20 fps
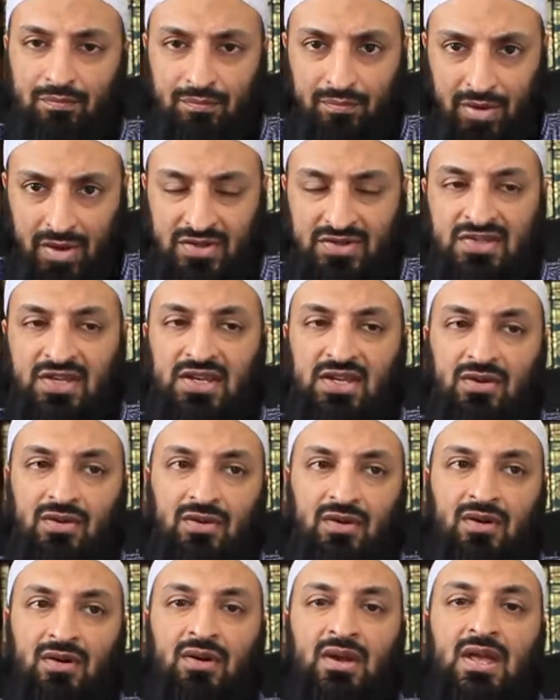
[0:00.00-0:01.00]

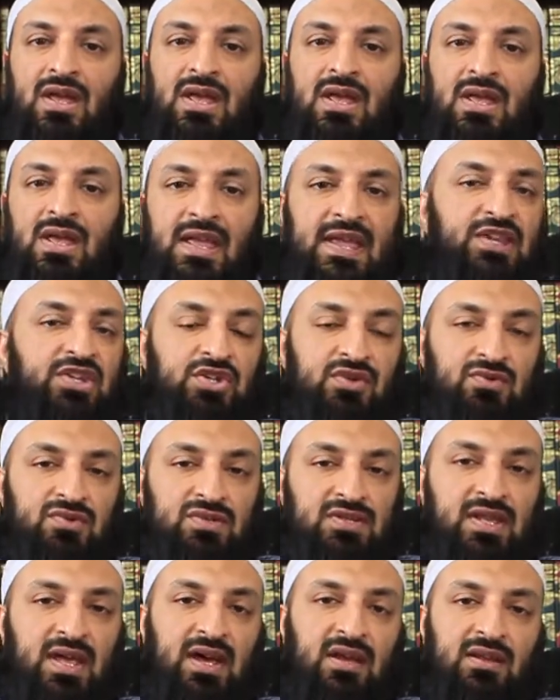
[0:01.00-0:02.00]
particular
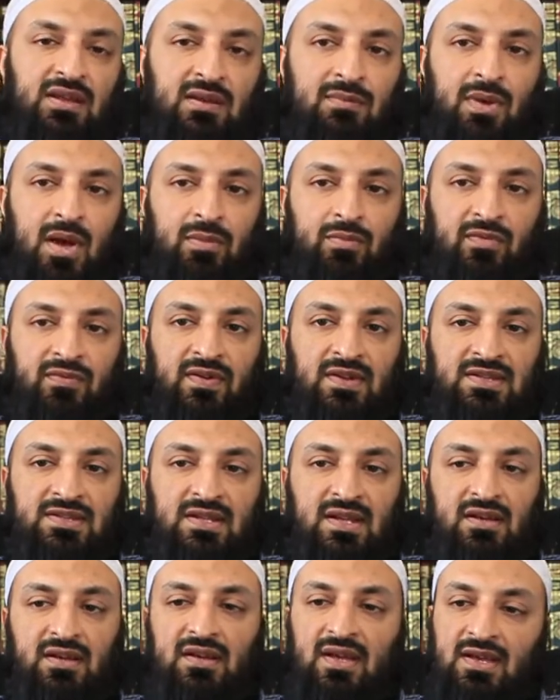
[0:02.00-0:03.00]
issues that an imam will face
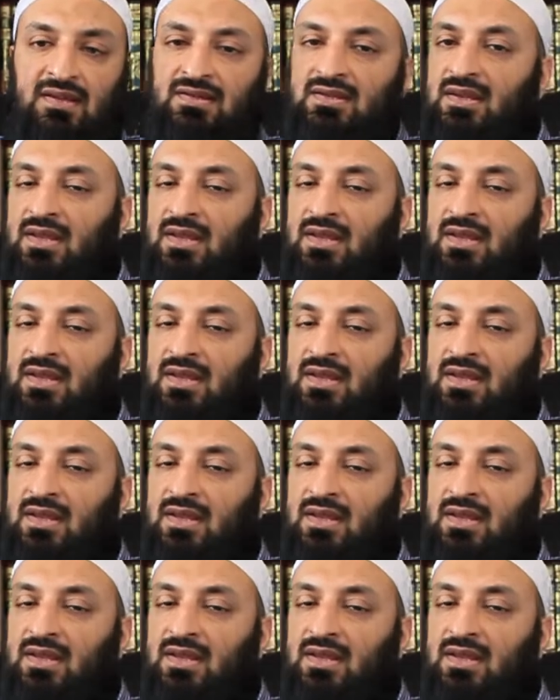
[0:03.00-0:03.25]
day to day,